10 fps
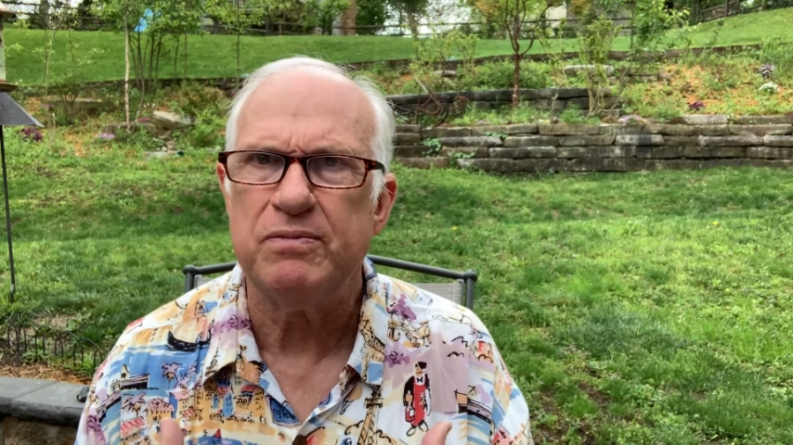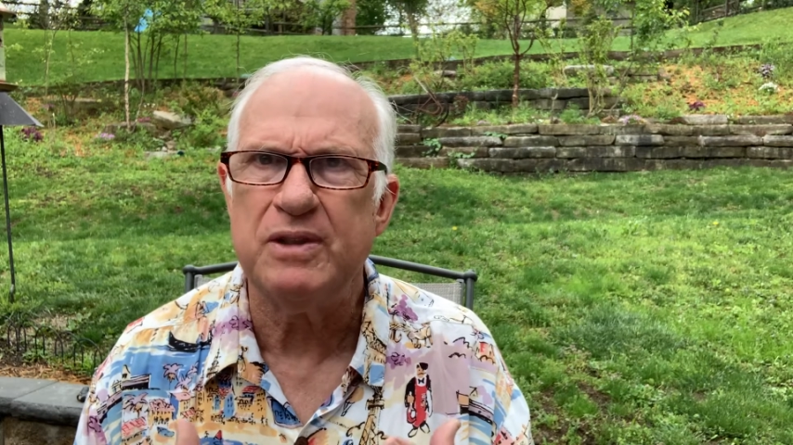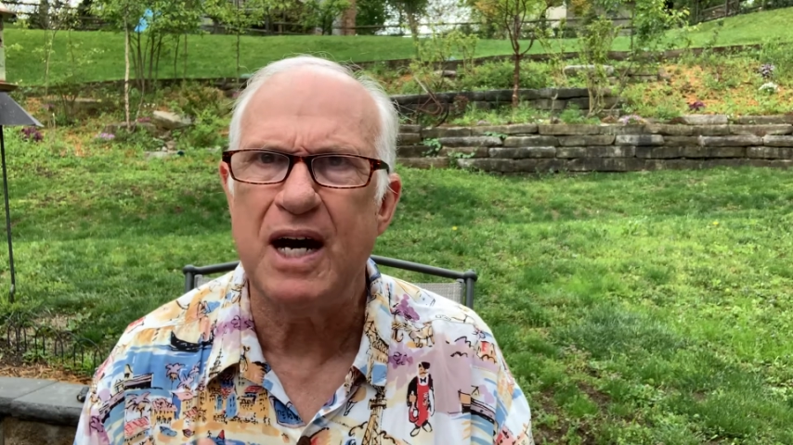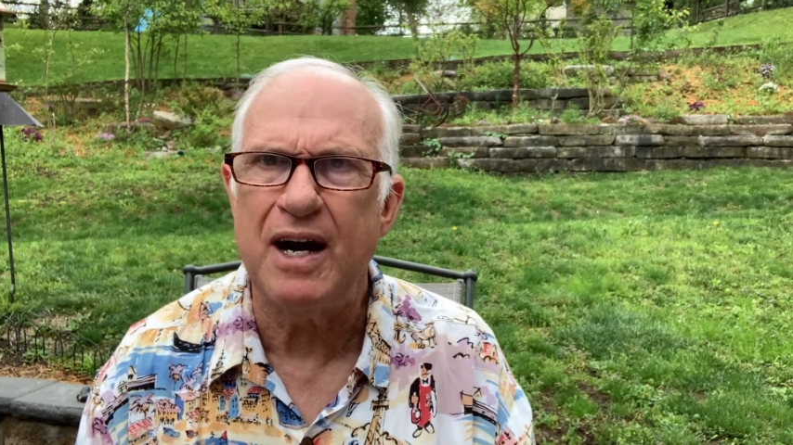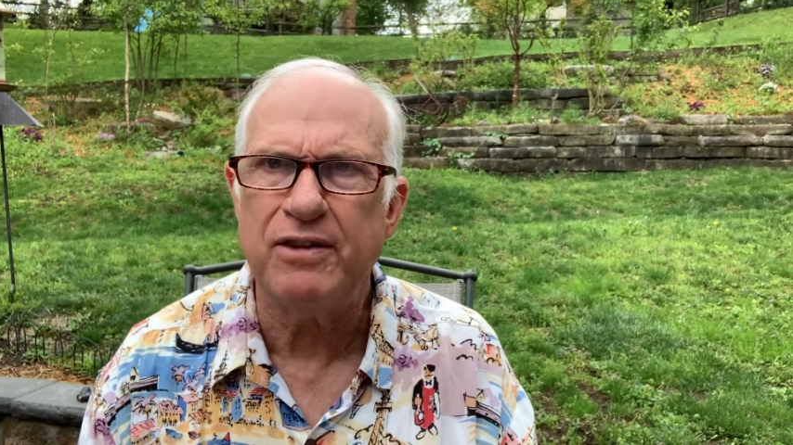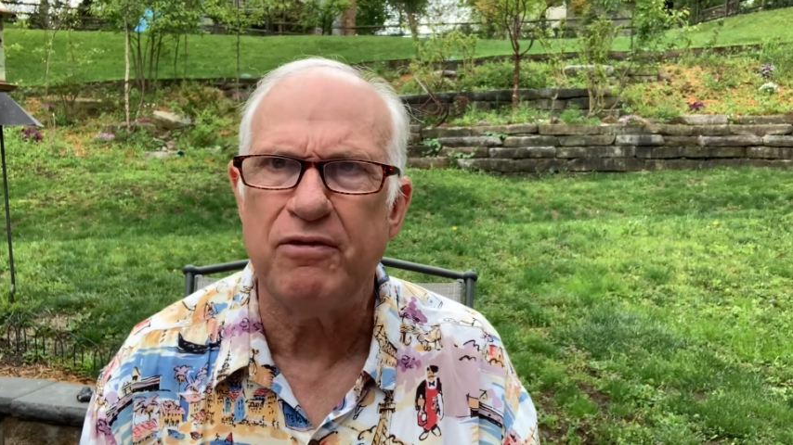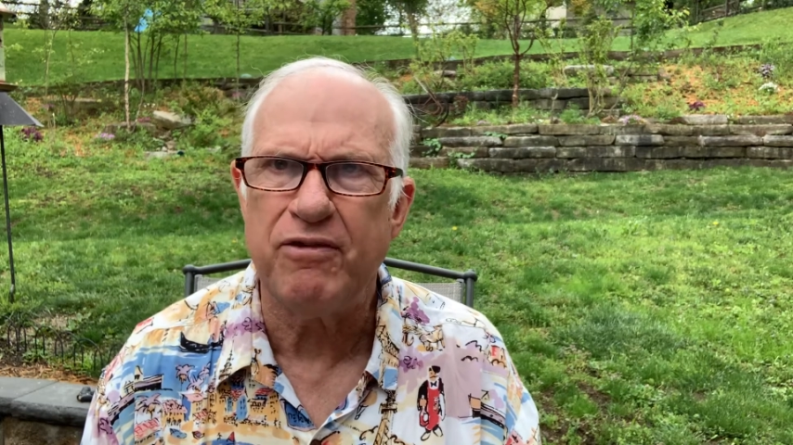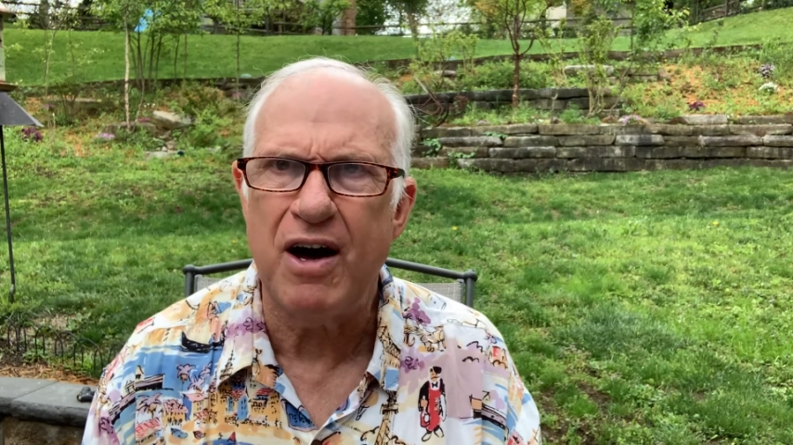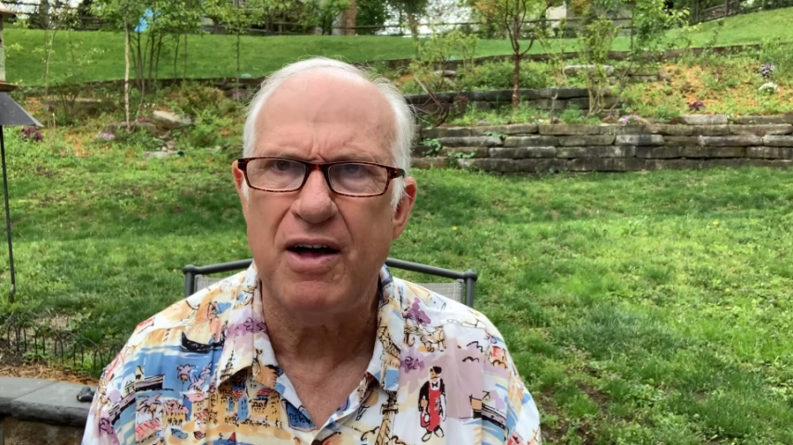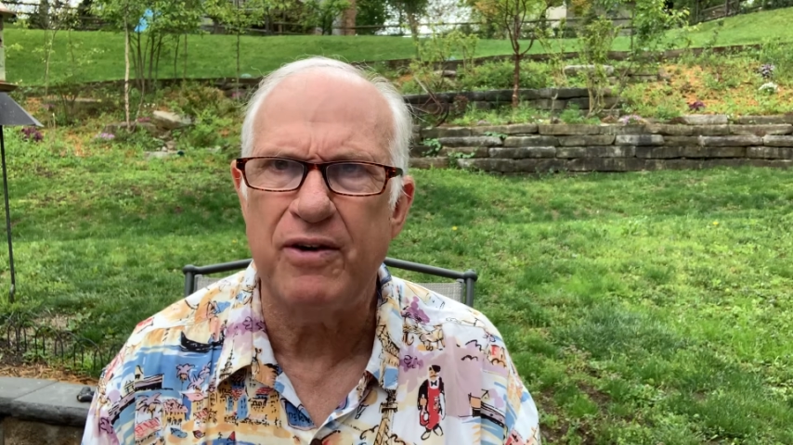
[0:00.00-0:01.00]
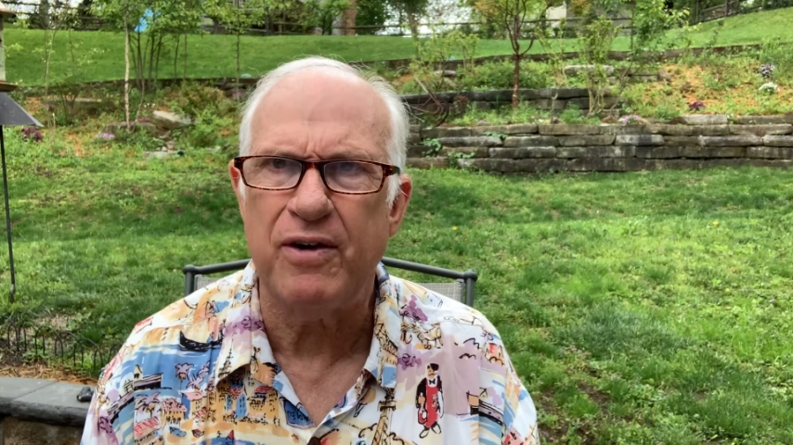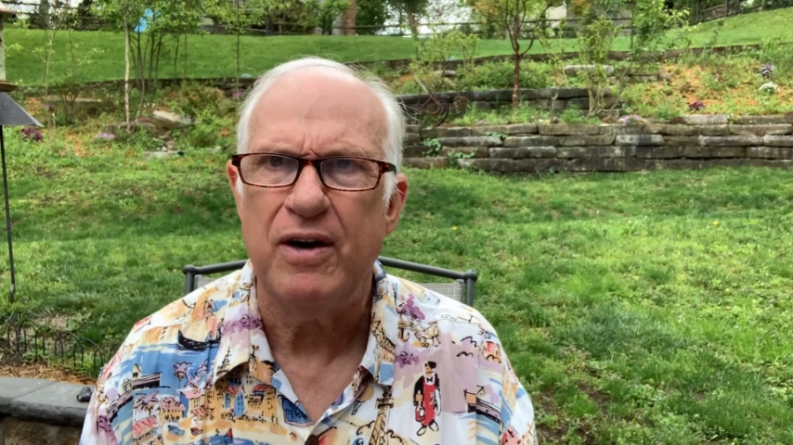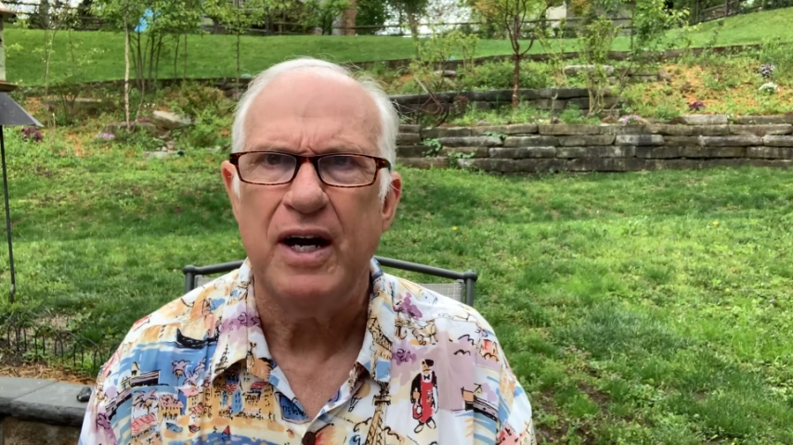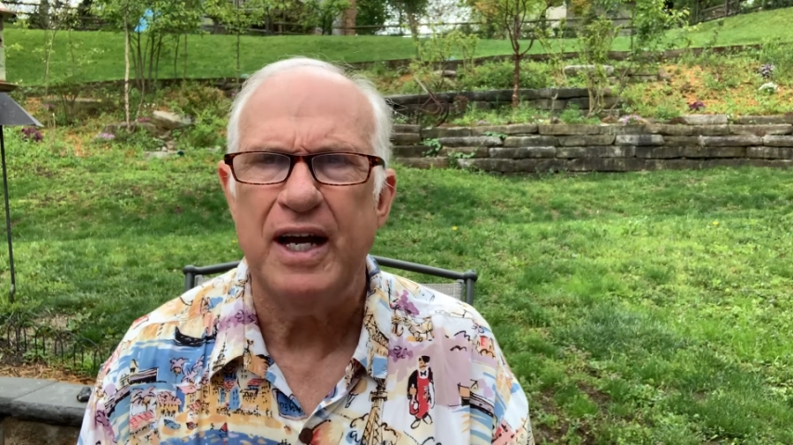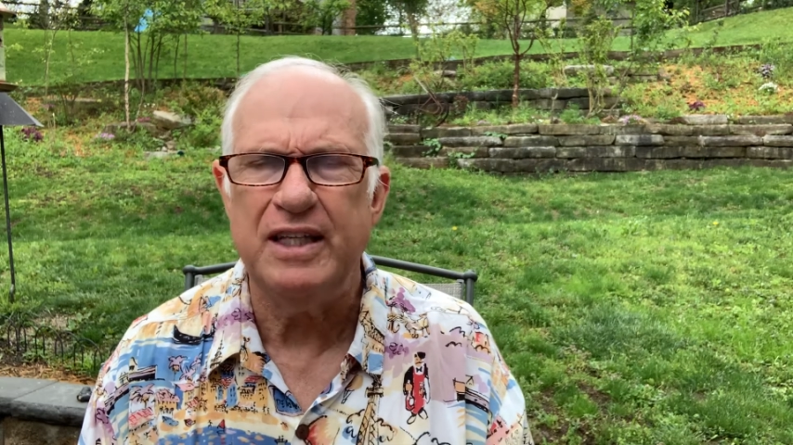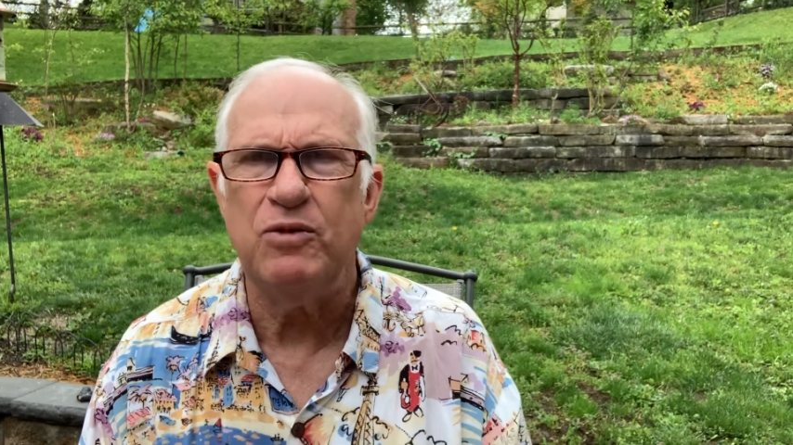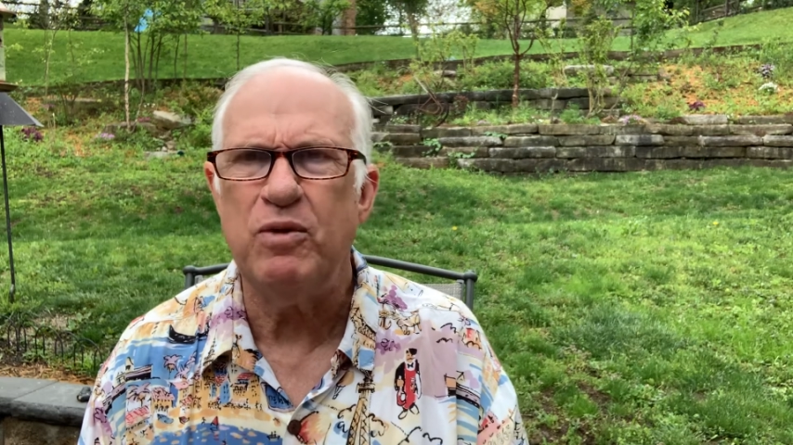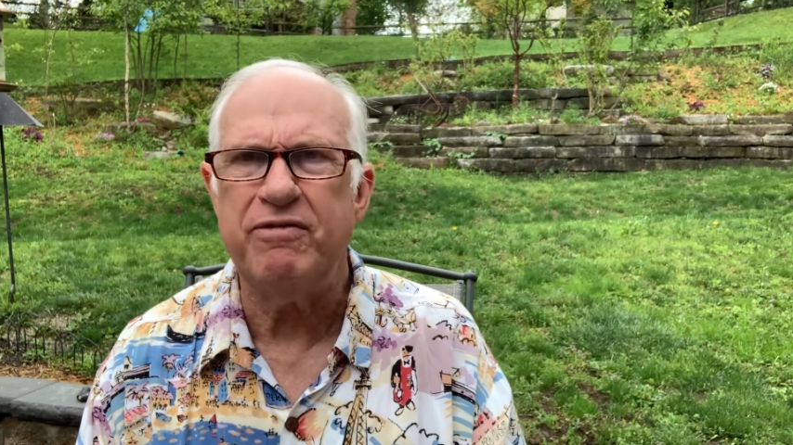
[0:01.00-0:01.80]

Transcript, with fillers: God the Father, and then we